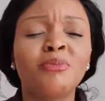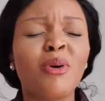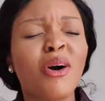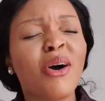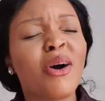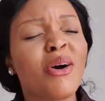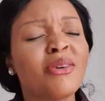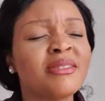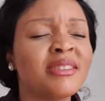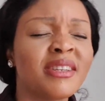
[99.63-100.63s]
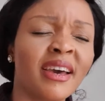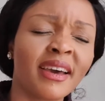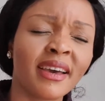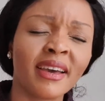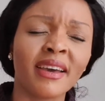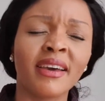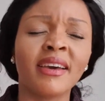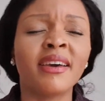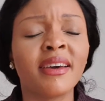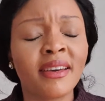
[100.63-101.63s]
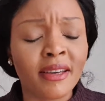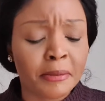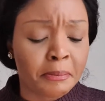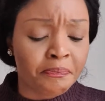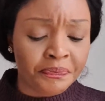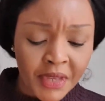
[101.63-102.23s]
one name